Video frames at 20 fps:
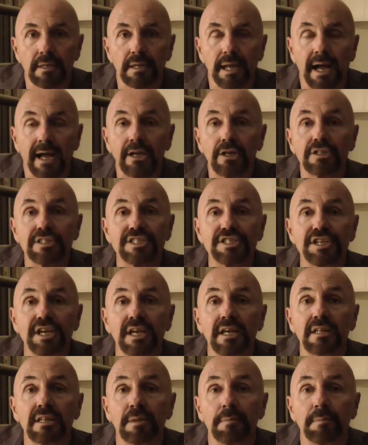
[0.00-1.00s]
I could
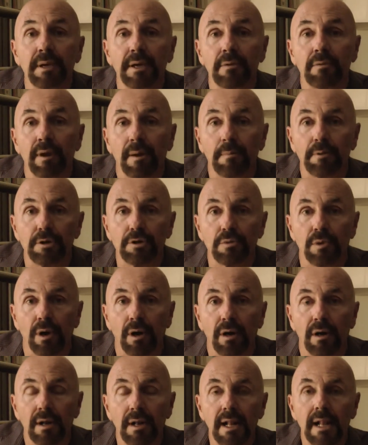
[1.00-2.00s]
sing the big repertoire.
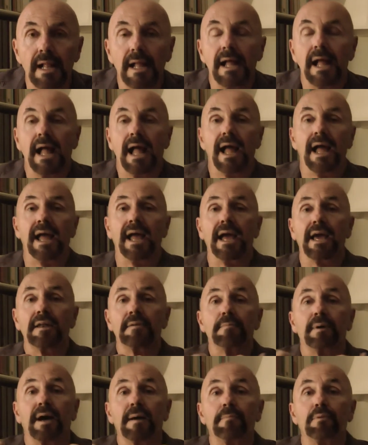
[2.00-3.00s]

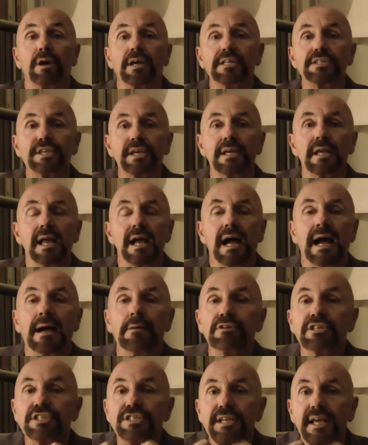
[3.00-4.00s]
And by bracing, I
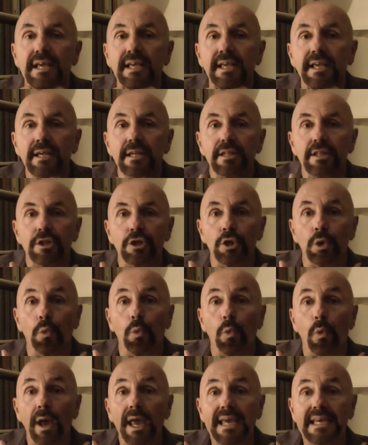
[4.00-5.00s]
was taking the
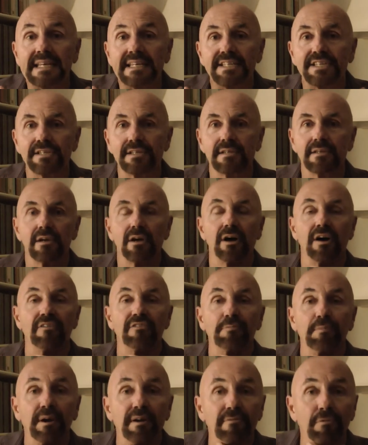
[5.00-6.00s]
weight
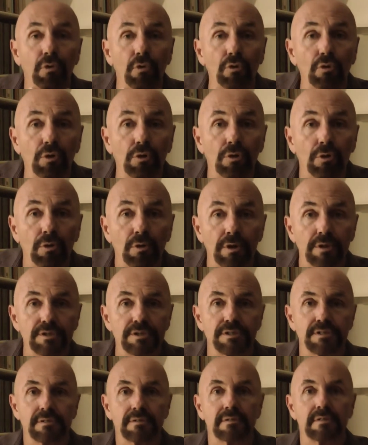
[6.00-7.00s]
off my vocal
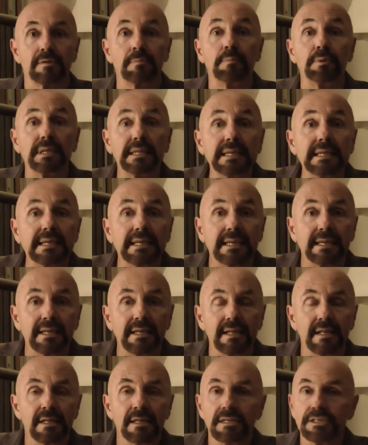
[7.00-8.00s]
cords completely.
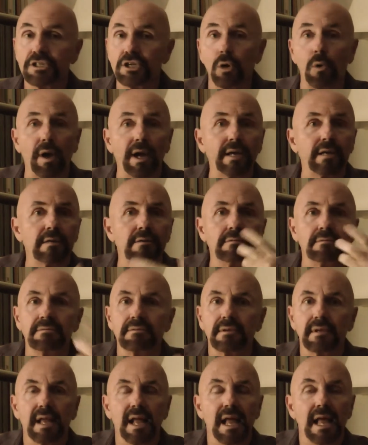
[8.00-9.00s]
So I could,
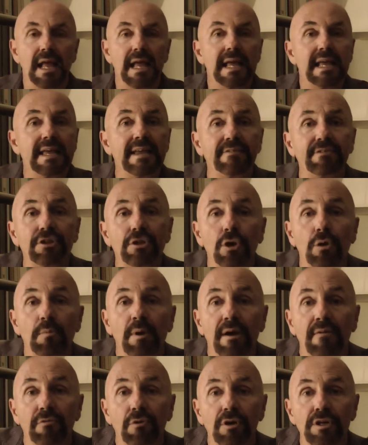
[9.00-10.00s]
even though
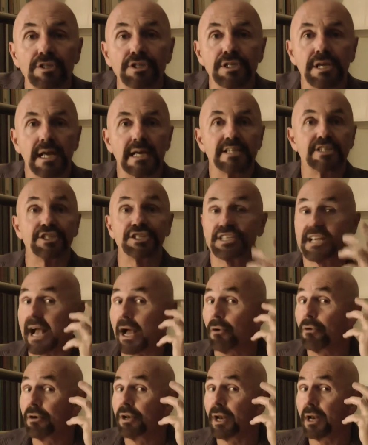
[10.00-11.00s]
my voice
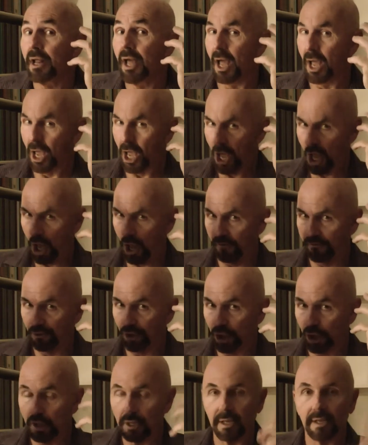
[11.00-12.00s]
sounded
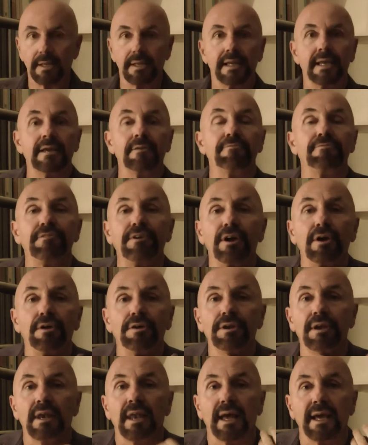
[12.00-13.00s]
heavy, it
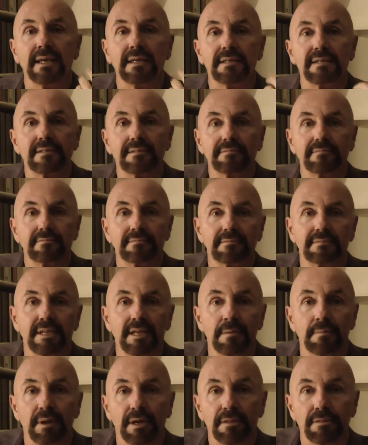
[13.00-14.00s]
felt light
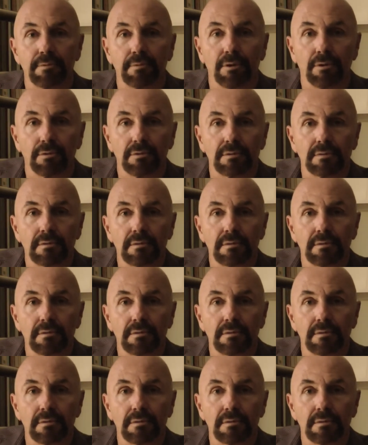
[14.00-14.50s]
in my throat.